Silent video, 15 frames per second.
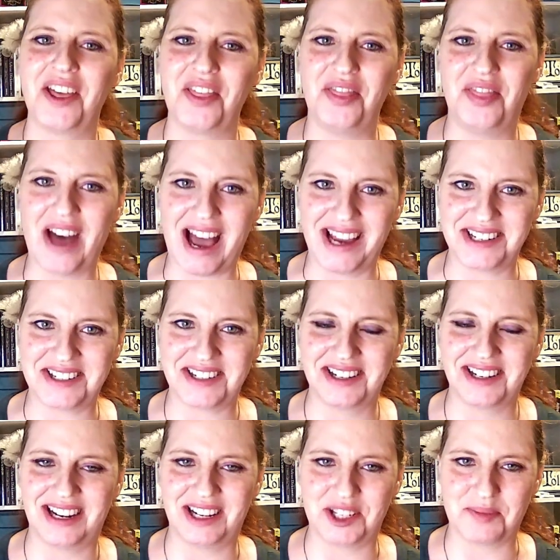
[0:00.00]
That
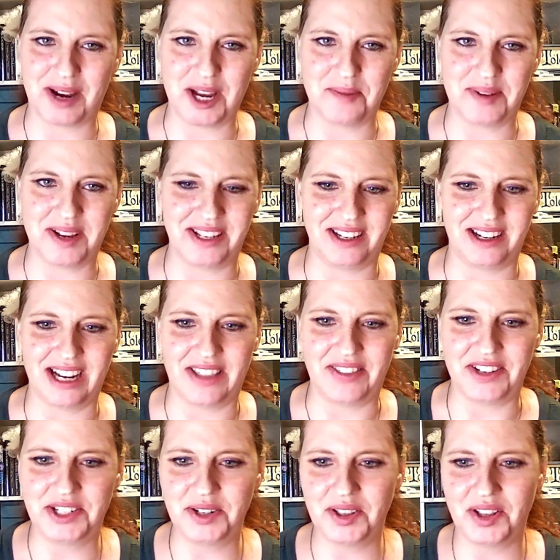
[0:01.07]
is my opinion,
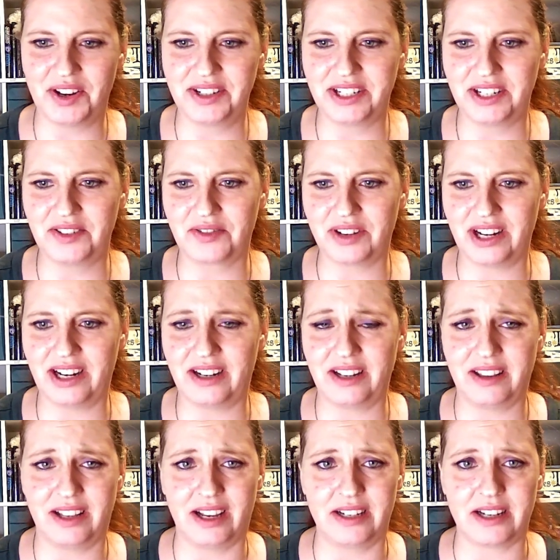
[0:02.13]
and the too long didn't
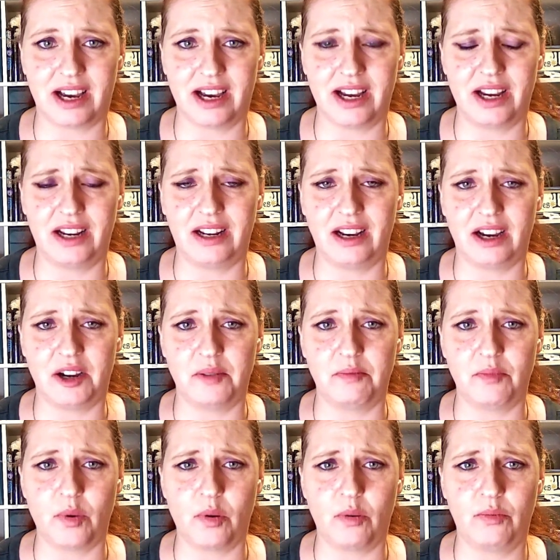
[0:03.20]
read that I
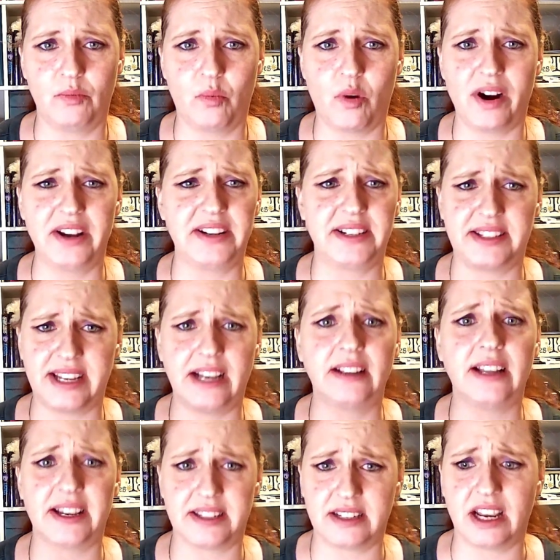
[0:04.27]
um, wanted to say
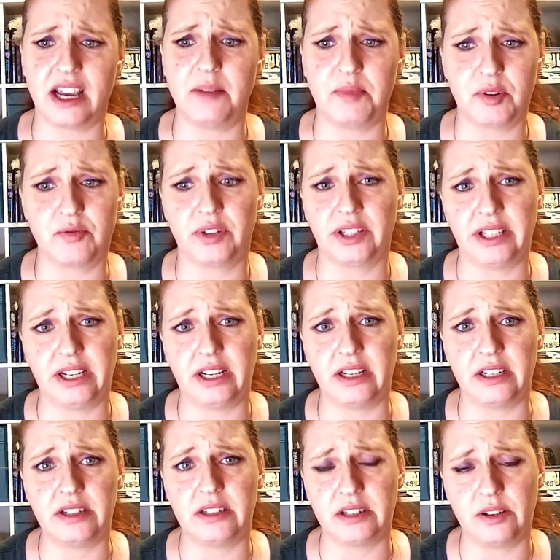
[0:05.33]
last night, but really
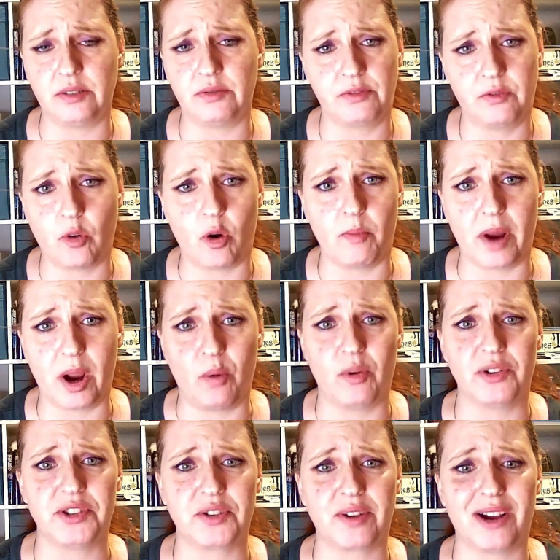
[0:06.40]
needed to form my
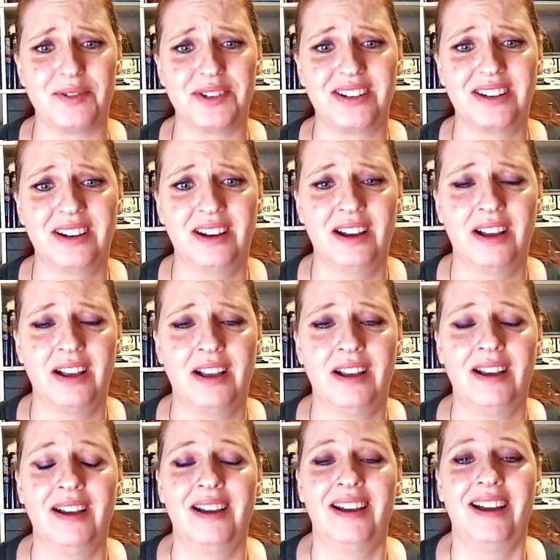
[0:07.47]
words around.
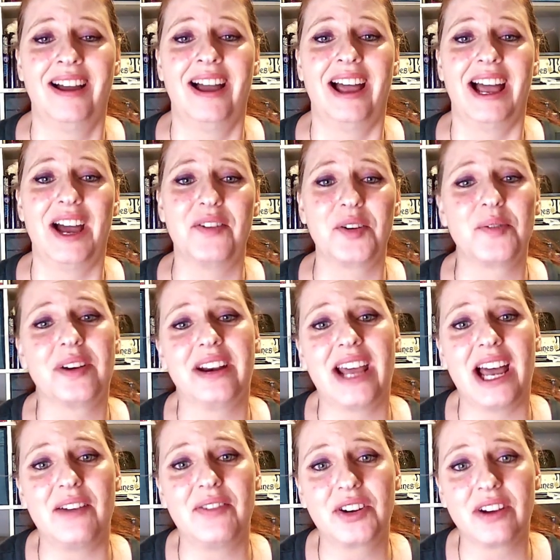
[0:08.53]
Everyone,
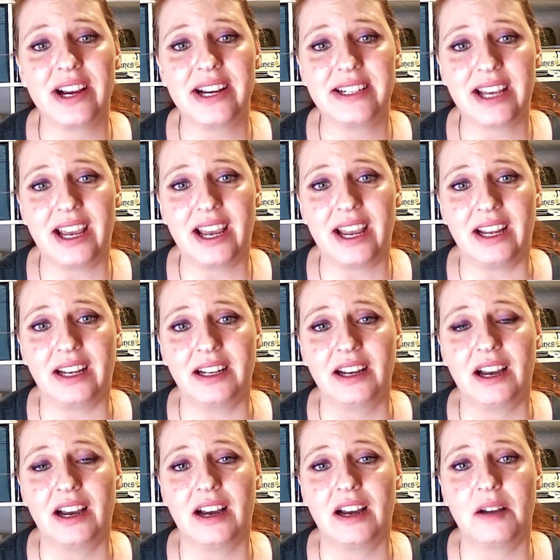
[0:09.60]
have a great day.
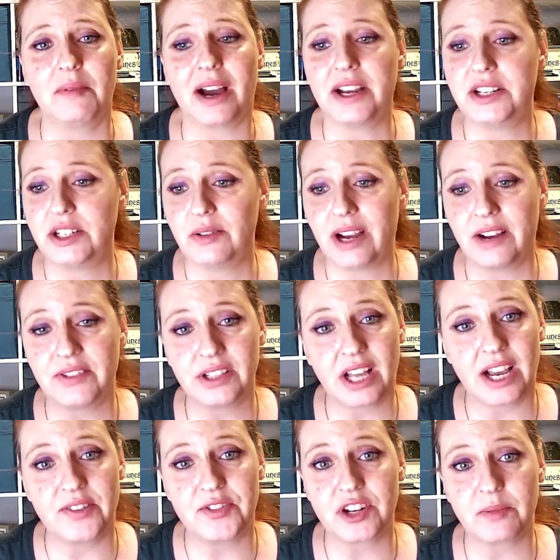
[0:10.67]
Um, I do have a
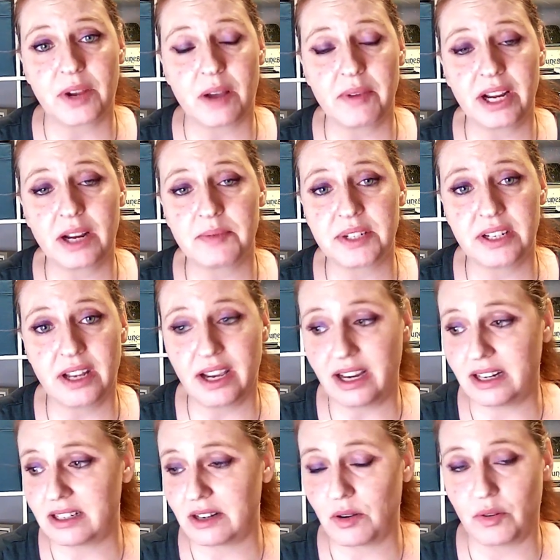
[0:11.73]
live stream coming up
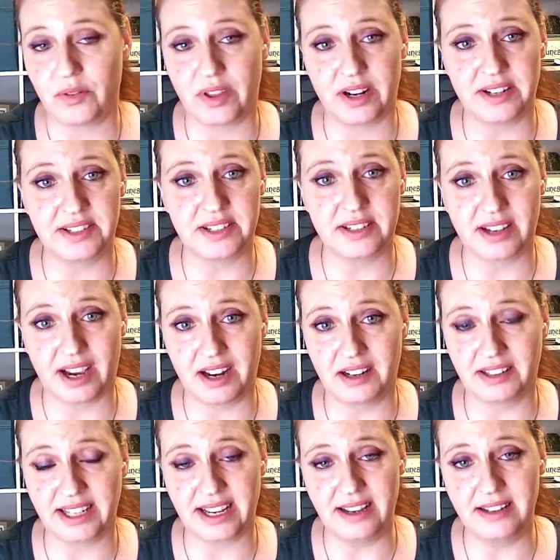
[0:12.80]
tonight that is
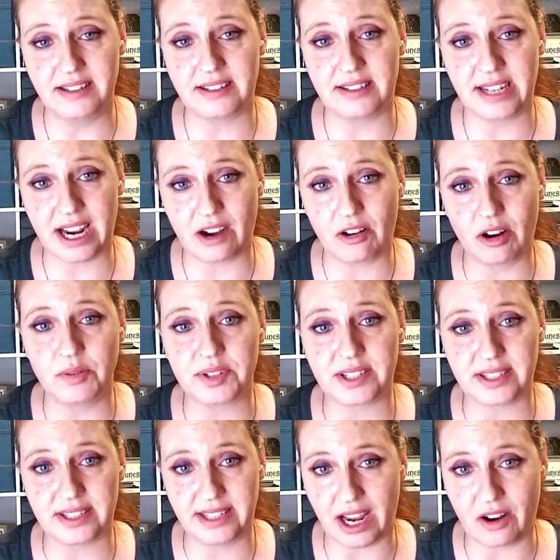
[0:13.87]
entitled Is Tarot
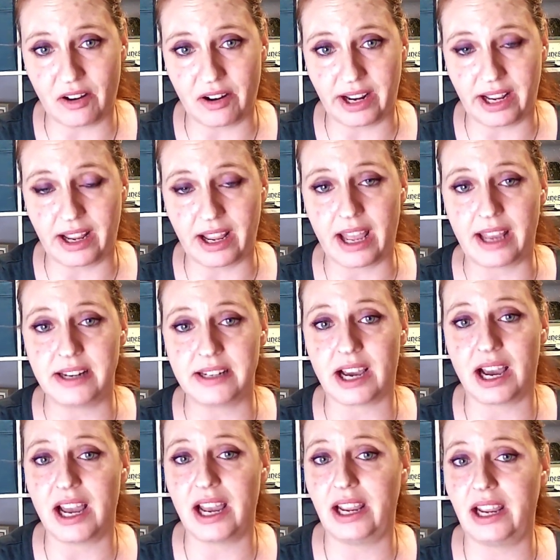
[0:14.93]
Scary? And
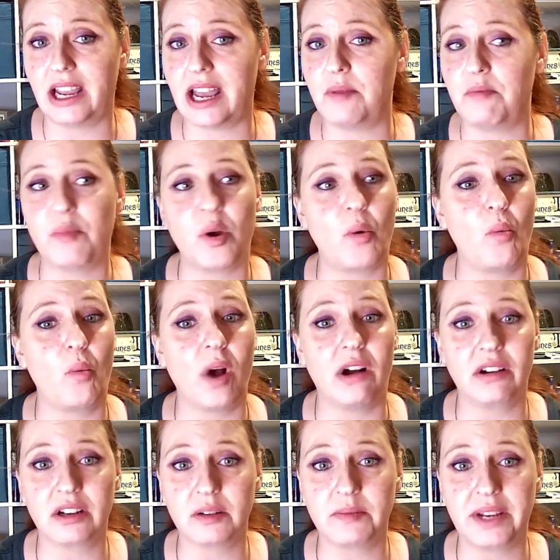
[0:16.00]
I am
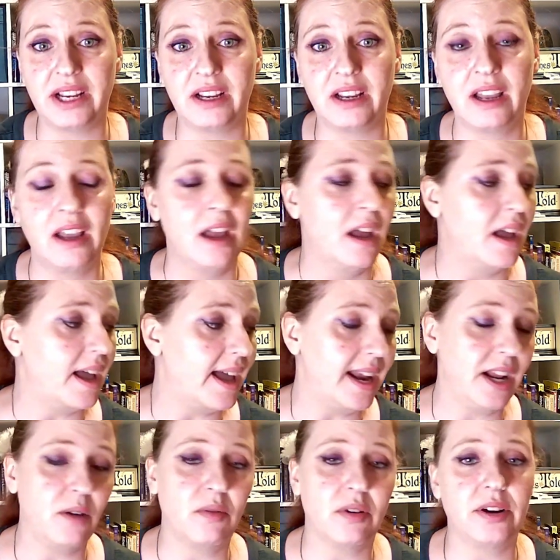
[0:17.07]
welcoming
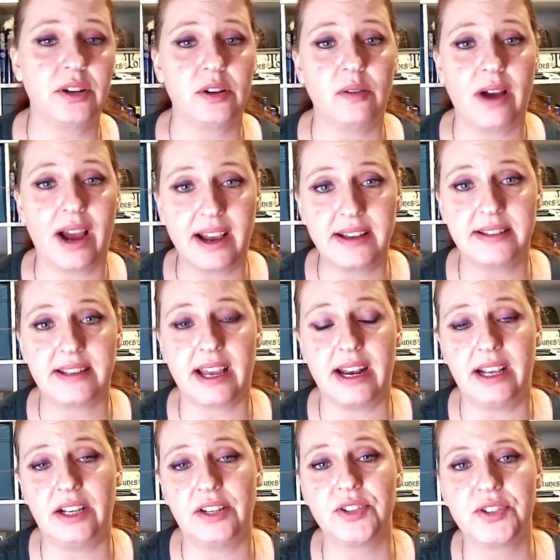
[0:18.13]
anyone who has
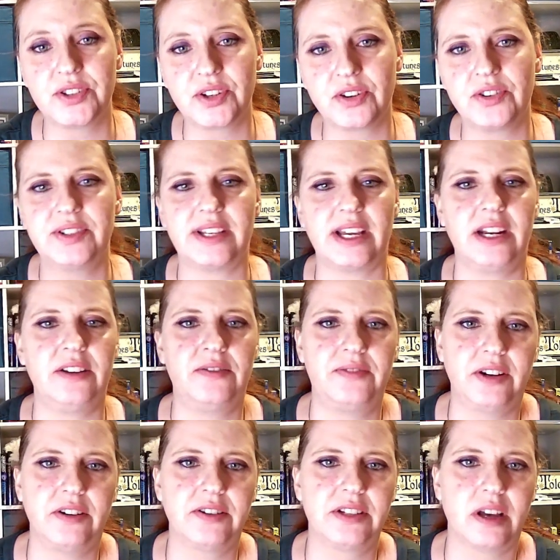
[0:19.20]
any concerns, any
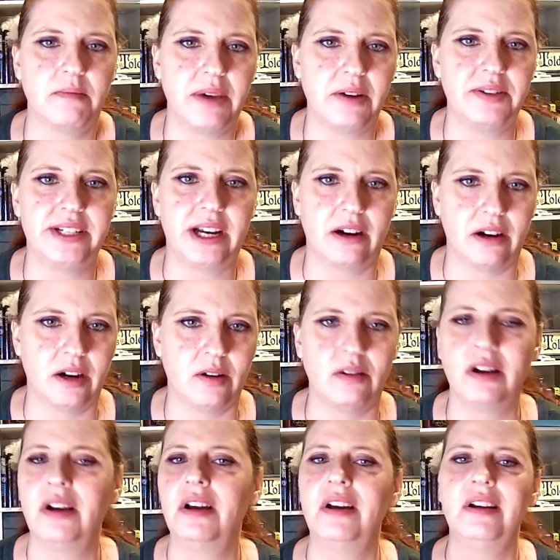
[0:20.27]
fears about
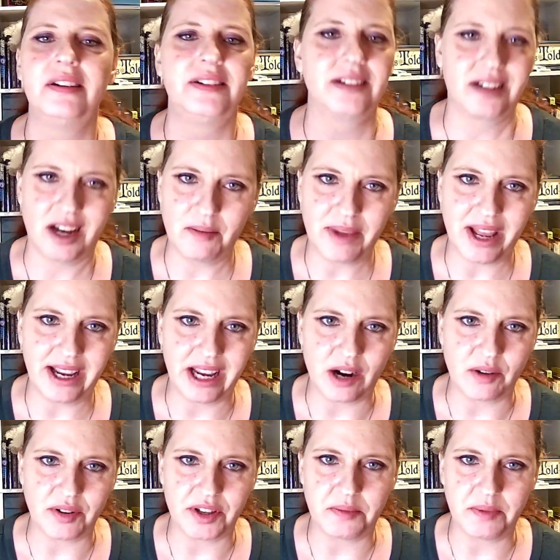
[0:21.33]
tarot to come hang
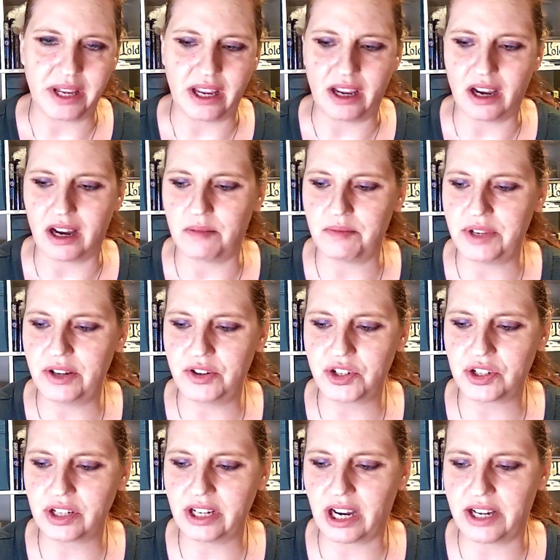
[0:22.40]
out with me. Um,
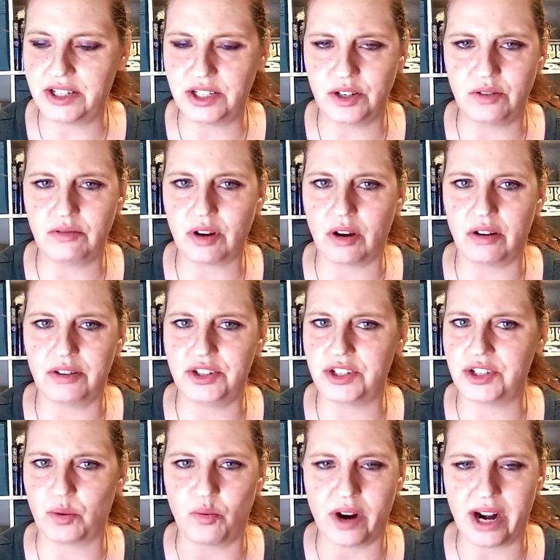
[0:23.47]
usually, I do uh,
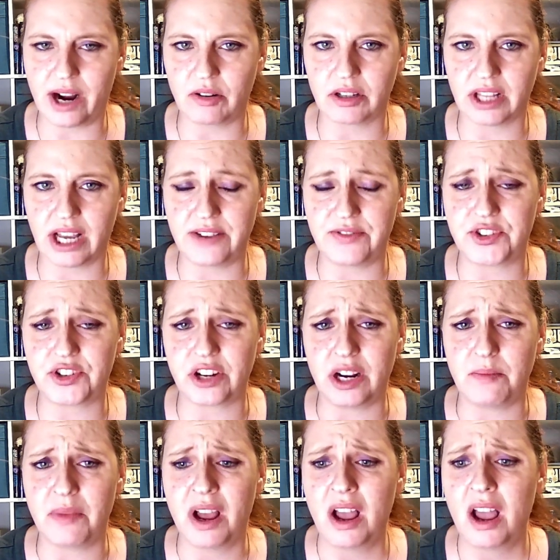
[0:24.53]
just a one hour live
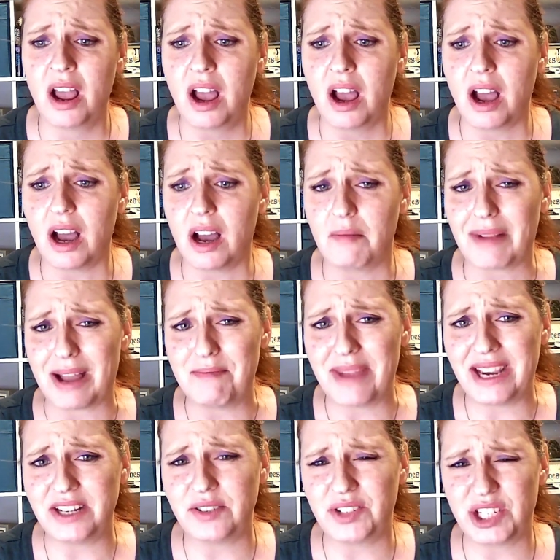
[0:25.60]
stream um, I
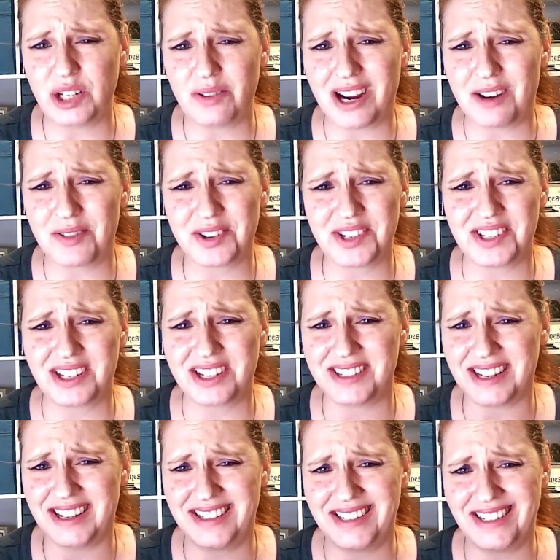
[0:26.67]
may do two hours
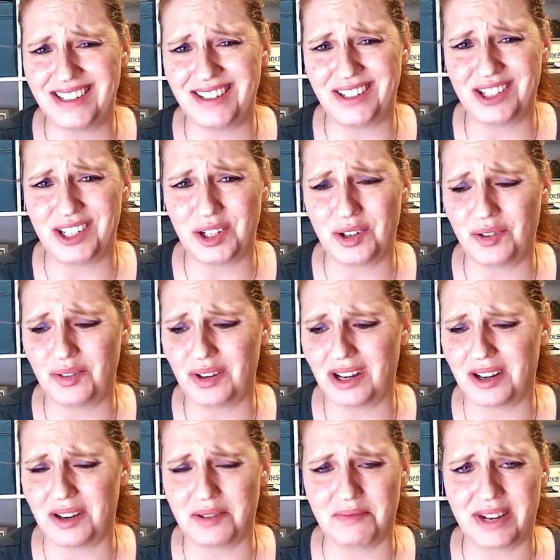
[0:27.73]
because I didn't do
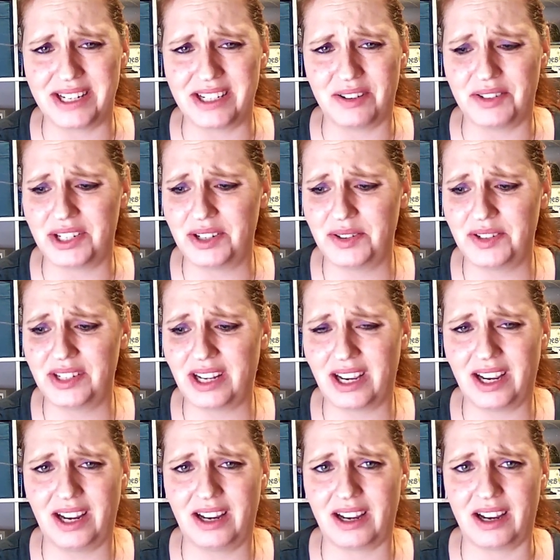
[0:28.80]
uh, my Tarot
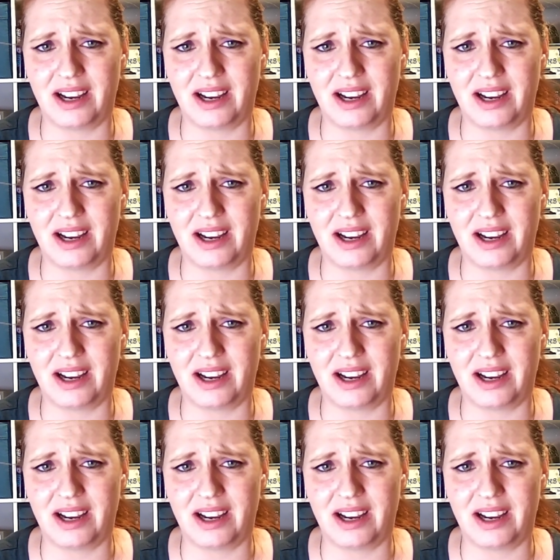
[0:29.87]
Tuesday.